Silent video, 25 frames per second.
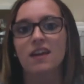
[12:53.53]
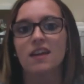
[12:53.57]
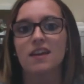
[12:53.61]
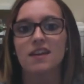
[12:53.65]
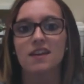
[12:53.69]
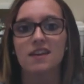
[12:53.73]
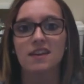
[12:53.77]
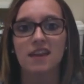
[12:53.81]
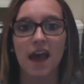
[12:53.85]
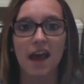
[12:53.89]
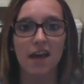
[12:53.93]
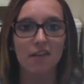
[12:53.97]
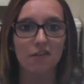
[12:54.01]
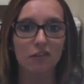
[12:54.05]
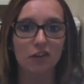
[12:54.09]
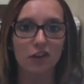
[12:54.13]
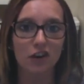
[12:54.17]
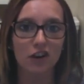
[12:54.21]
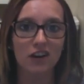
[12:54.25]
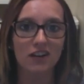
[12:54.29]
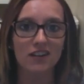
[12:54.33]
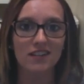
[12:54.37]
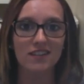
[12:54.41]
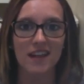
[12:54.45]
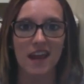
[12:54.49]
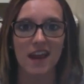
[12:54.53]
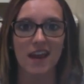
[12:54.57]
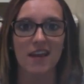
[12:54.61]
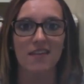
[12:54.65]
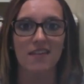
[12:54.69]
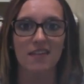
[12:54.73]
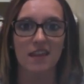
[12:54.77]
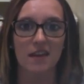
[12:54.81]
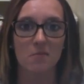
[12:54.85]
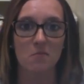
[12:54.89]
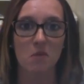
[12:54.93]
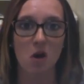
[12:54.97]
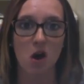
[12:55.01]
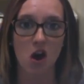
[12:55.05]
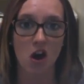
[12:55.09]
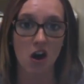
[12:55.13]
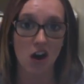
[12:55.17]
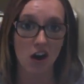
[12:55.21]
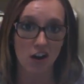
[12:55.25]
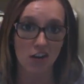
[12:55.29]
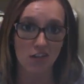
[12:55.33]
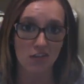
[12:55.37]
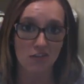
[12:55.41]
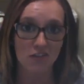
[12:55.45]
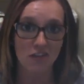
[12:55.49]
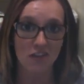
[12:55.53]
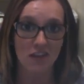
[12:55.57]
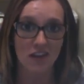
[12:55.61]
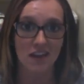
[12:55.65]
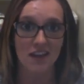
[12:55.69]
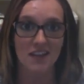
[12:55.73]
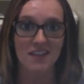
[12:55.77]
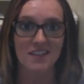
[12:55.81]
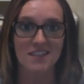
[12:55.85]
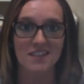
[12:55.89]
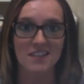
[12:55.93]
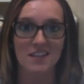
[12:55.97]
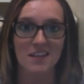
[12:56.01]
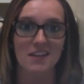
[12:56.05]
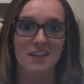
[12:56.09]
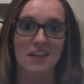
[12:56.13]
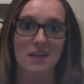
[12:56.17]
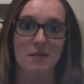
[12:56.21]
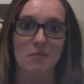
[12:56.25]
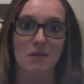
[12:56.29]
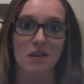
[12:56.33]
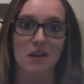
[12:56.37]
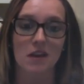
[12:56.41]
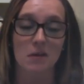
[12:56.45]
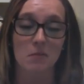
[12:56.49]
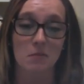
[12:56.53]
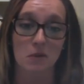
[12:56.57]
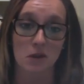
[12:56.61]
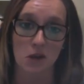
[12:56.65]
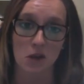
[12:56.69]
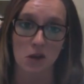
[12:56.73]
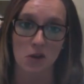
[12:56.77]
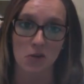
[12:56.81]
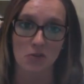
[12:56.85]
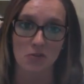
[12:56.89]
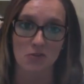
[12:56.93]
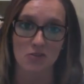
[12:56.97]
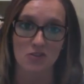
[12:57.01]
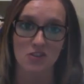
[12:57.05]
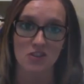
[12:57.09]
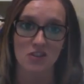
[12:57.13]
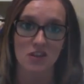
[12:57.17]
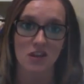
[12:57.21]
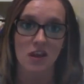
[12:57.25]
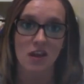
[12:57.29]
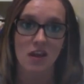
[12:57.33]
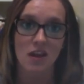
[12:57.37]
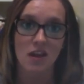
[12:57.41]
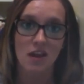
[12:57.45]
never take them off until they become a coach.